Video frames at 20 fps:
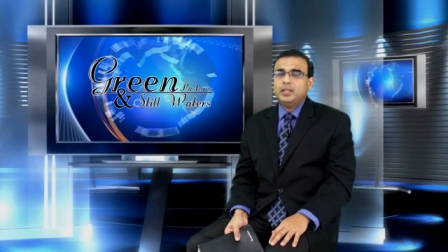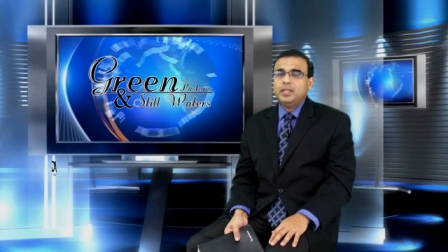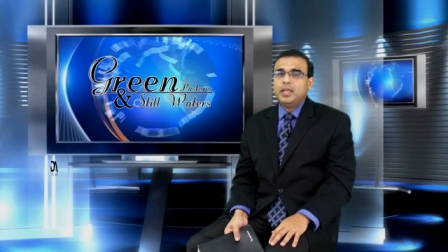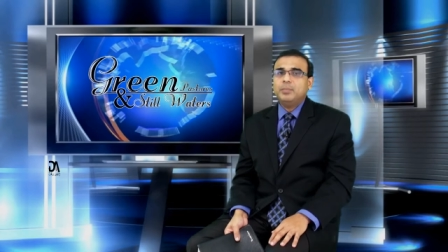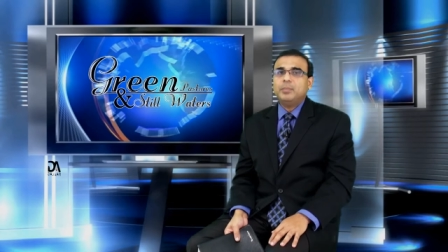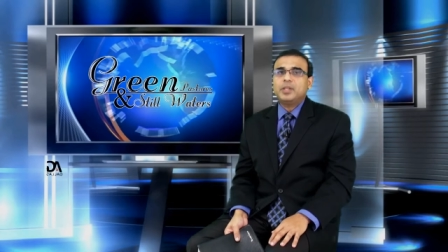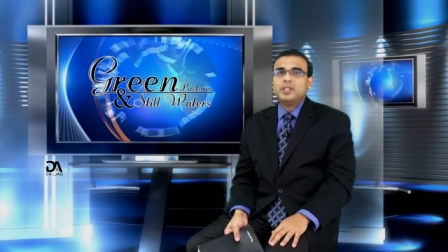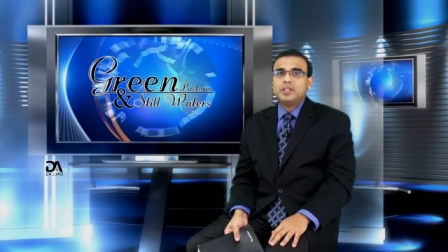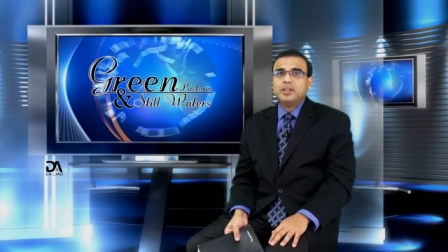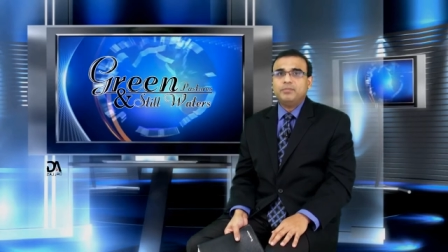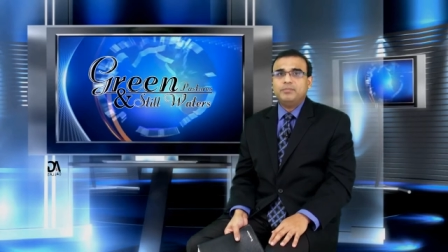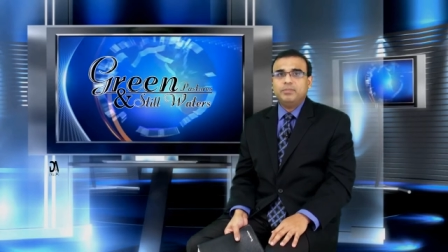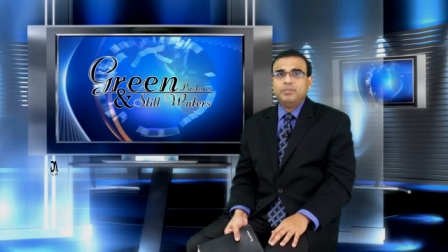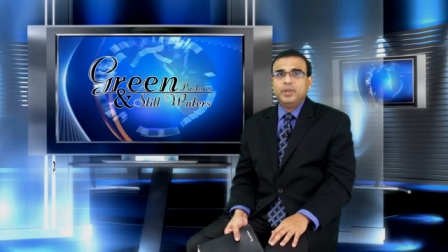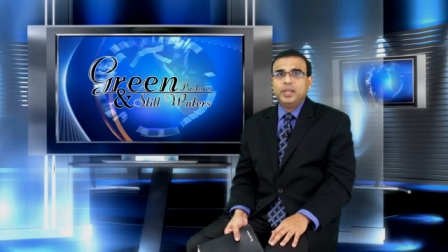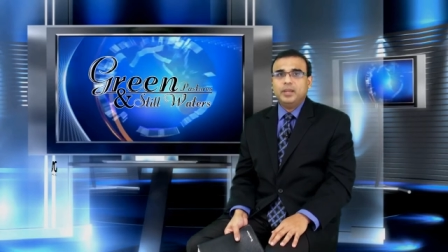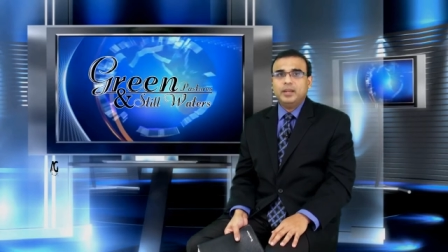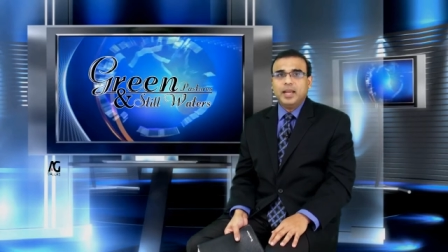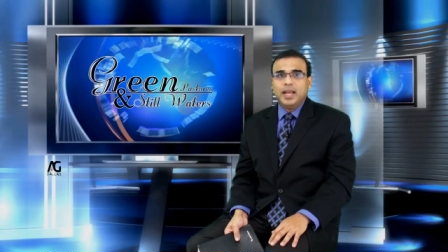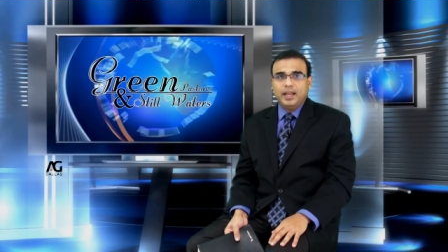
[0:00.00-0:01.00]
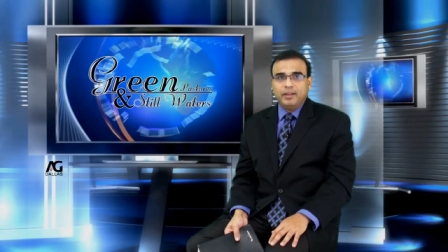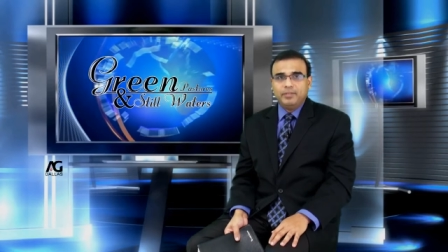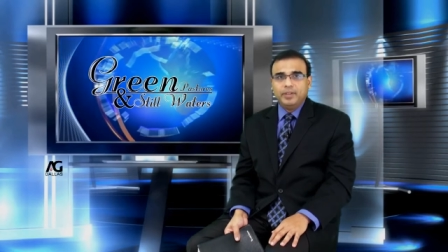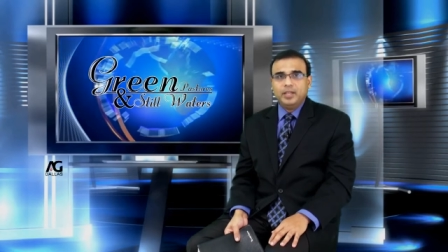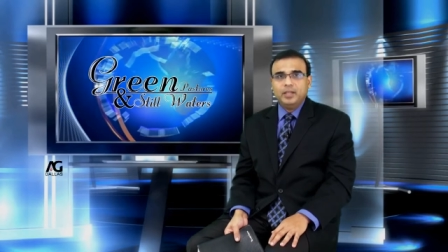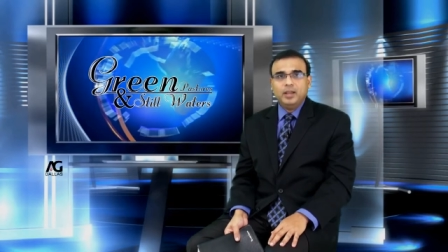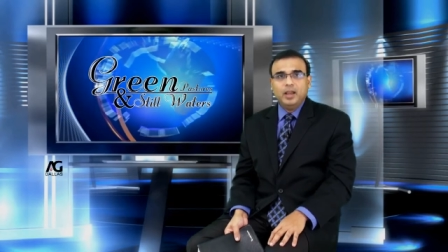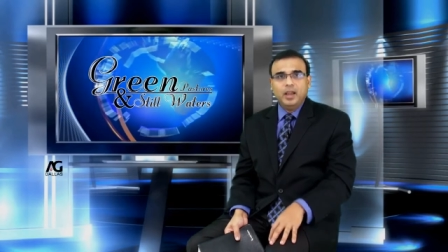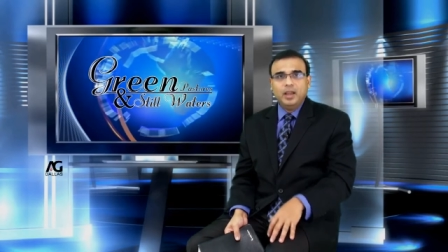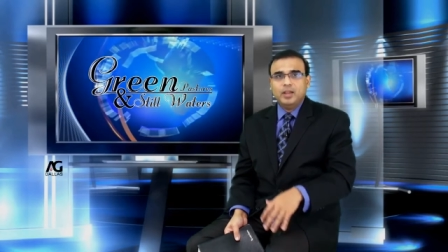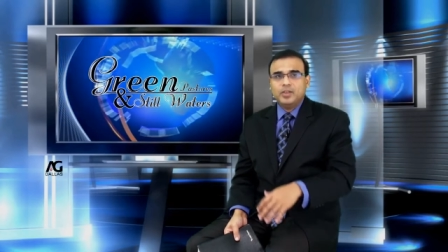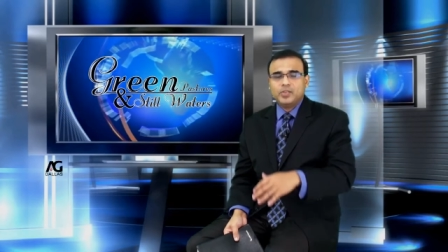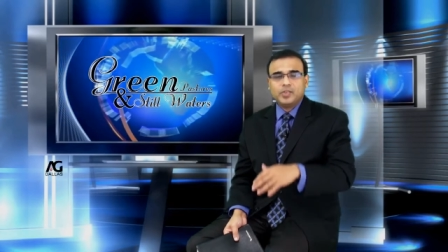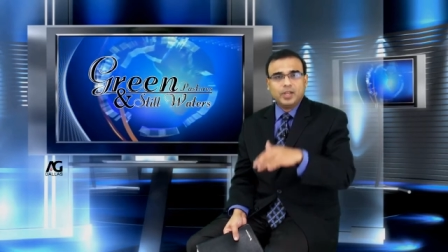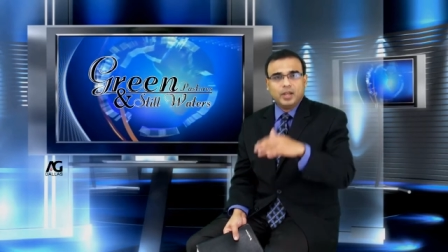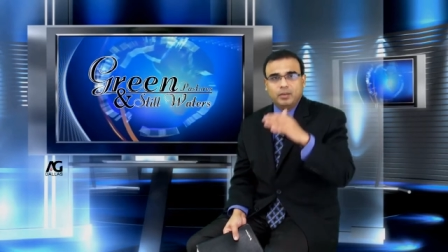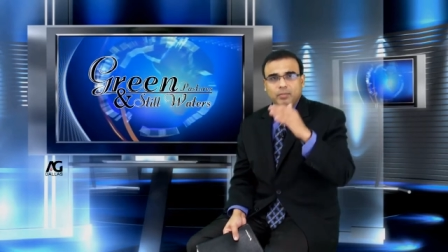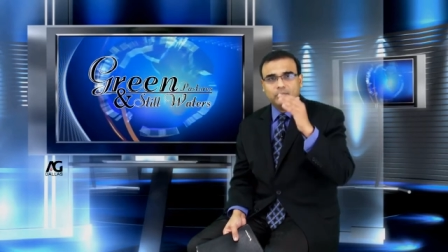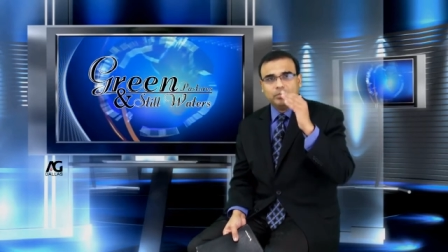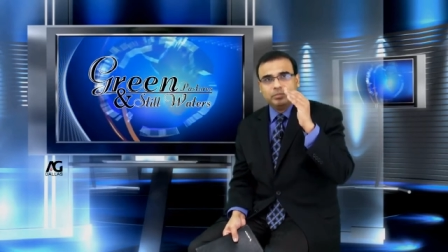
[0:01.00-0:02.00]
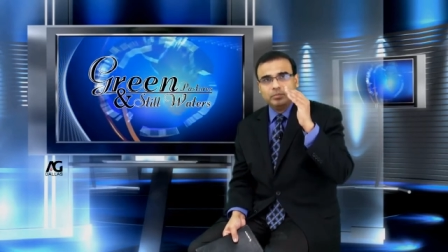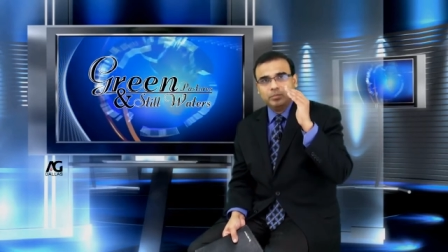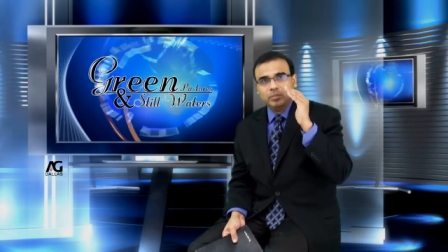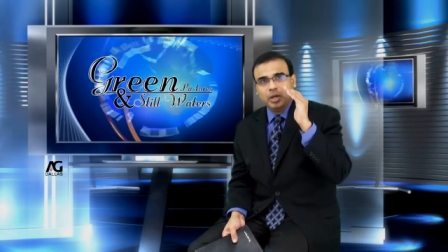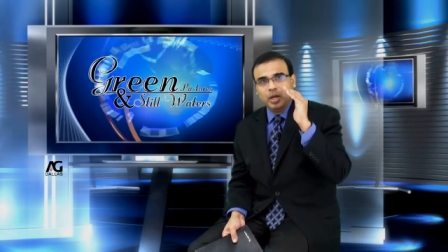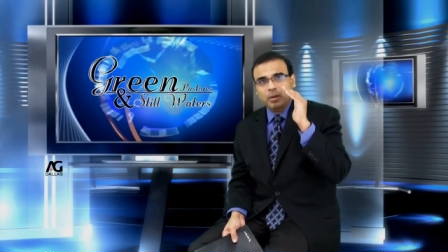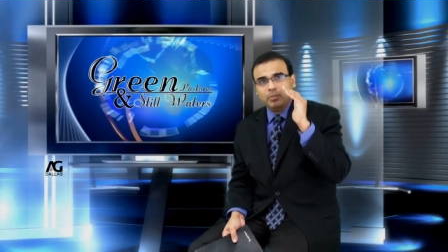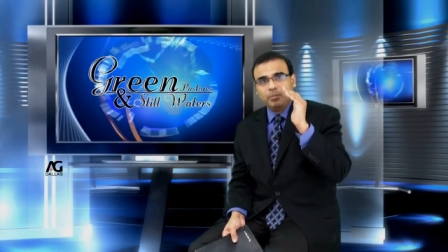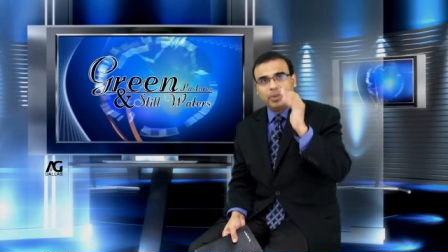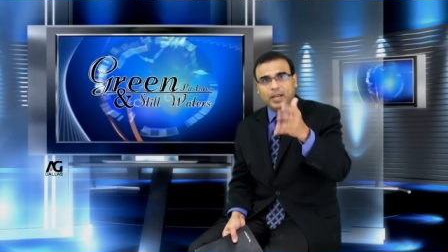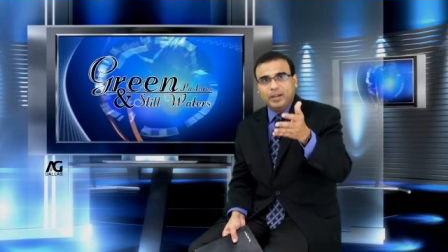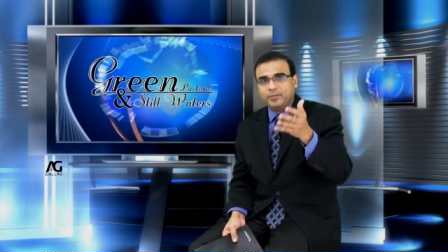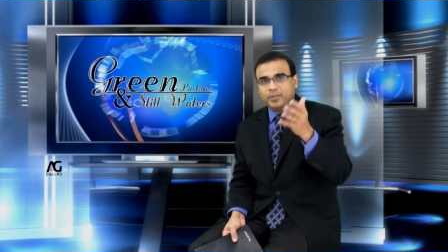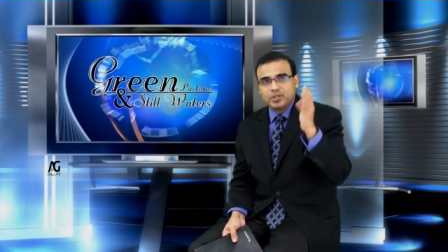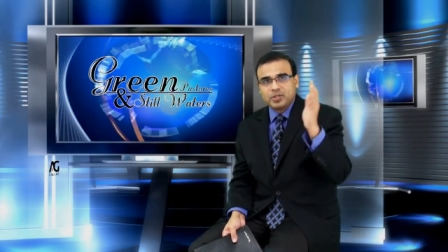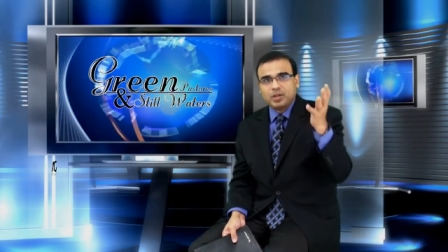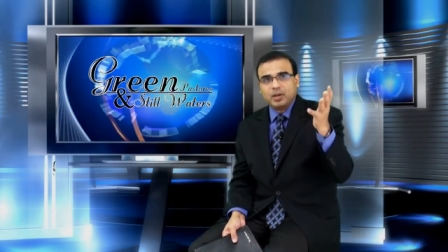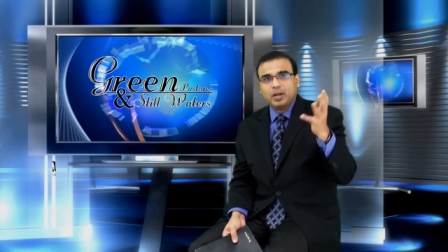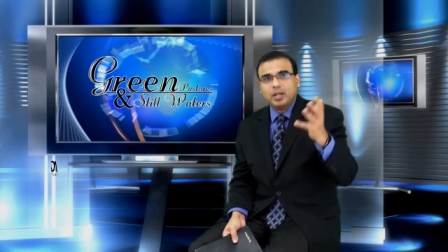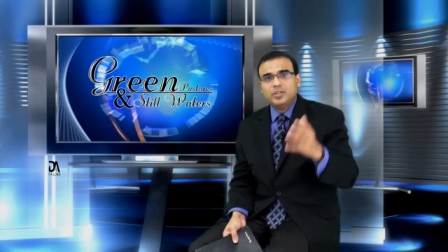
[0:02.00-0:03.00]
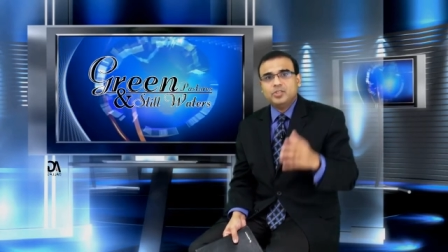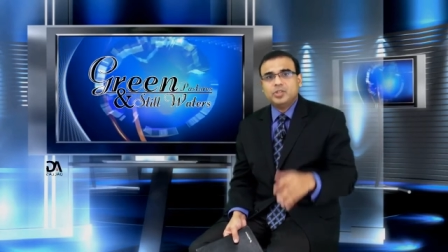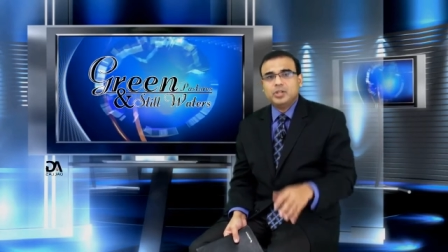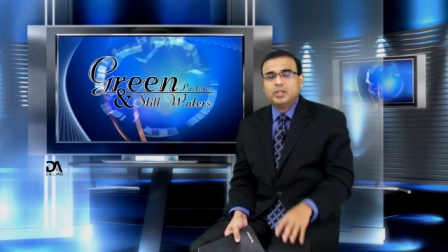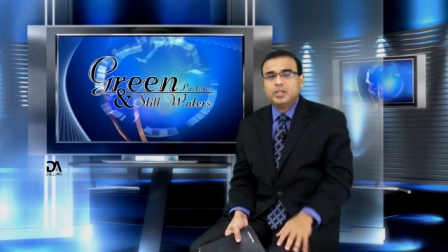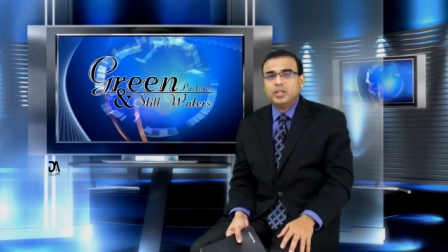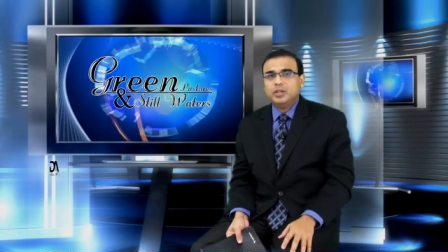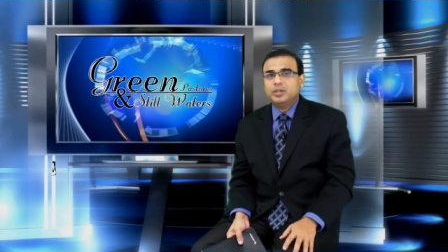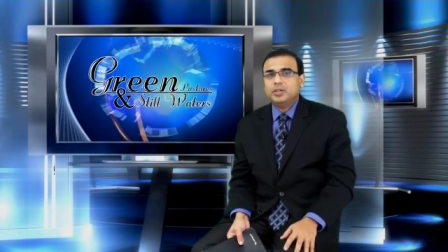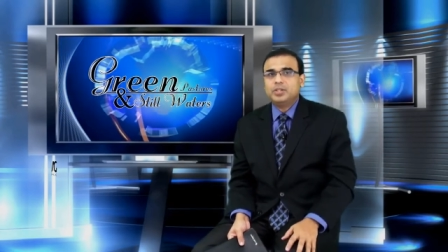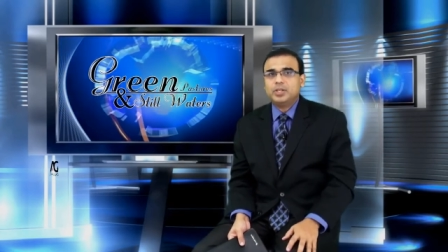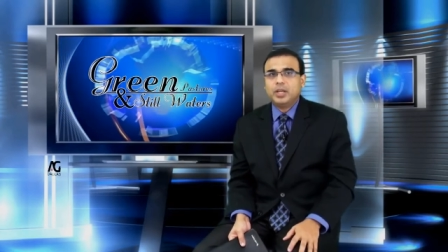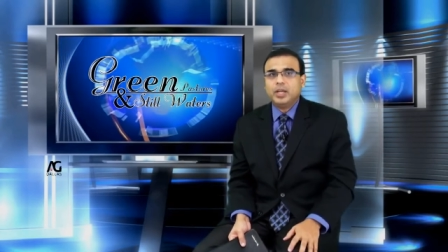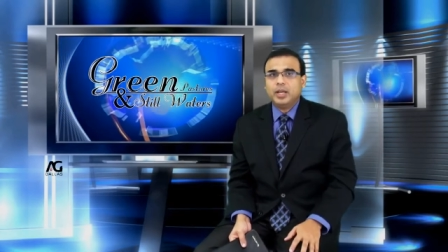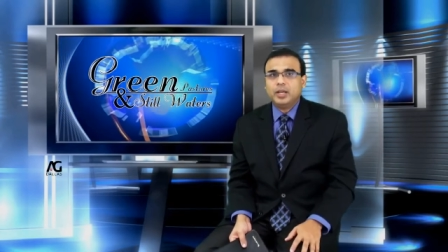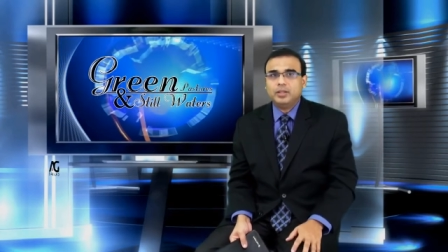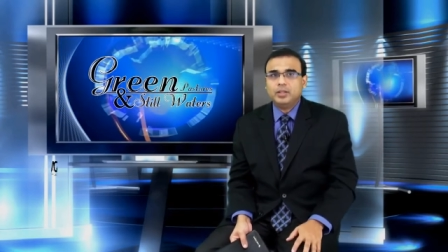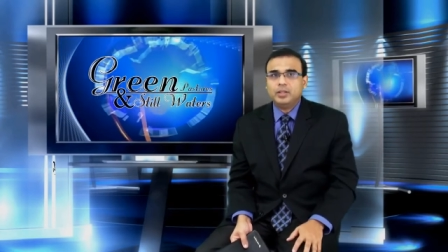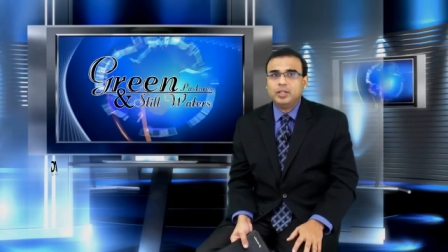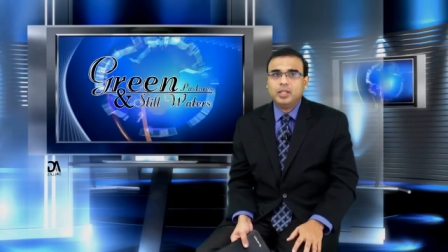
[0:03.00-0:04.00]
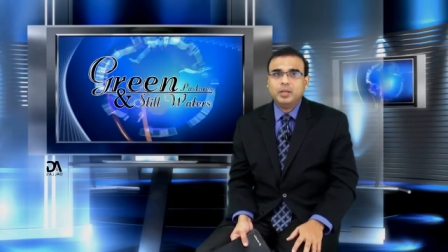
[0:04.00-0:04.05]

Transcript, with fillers: they must have been having some breakfast and lunch and dinner together.